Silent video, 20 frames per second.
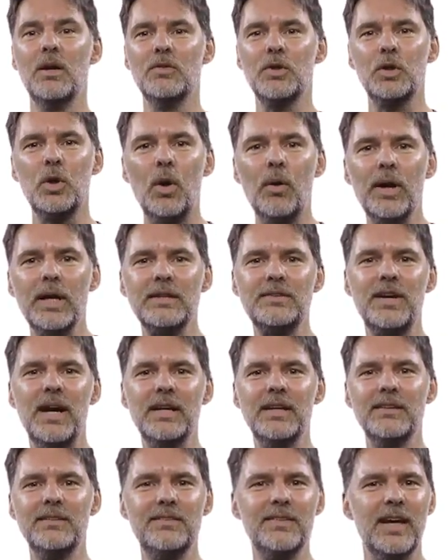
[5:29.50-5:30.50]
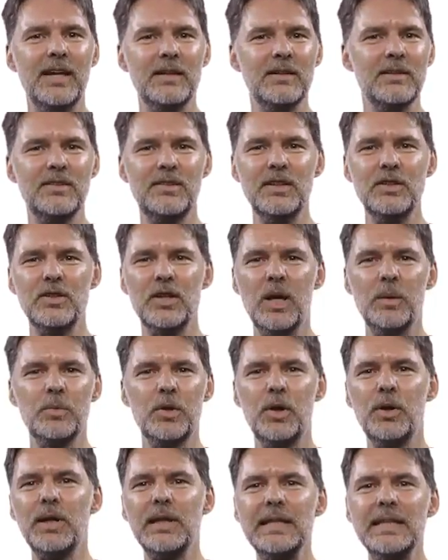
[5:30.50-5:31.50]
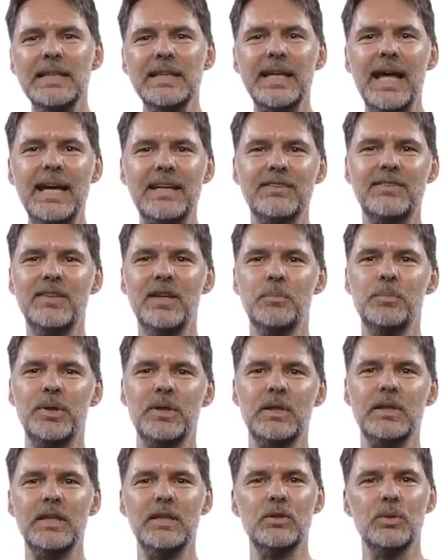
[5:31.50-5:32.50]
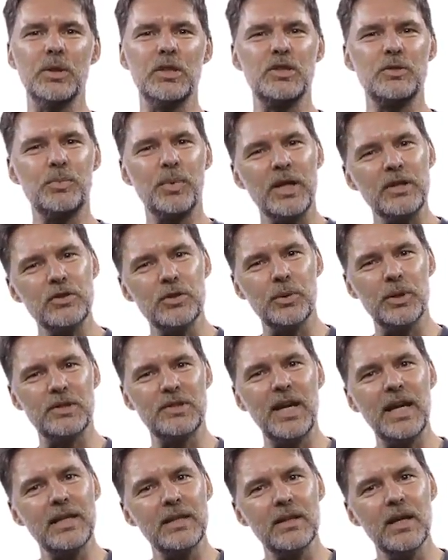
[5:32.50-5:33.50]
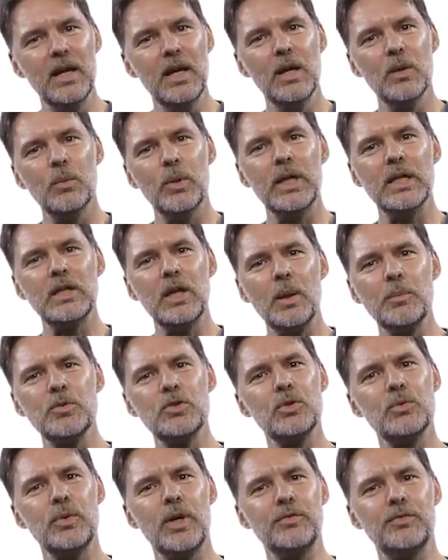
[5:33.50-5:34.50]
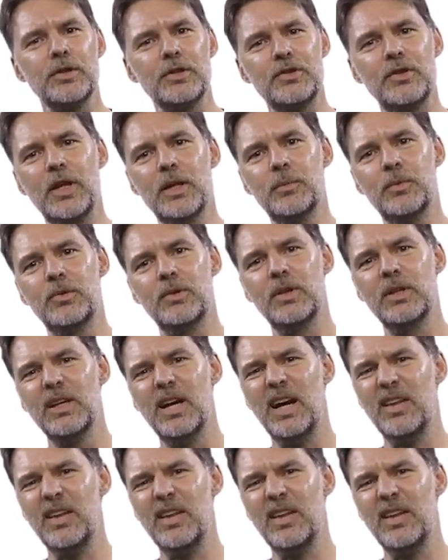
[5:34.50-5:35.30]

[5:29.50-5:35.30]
The core insight is that C Sharp currently lacks the ability to express your intent when it comes to reference types.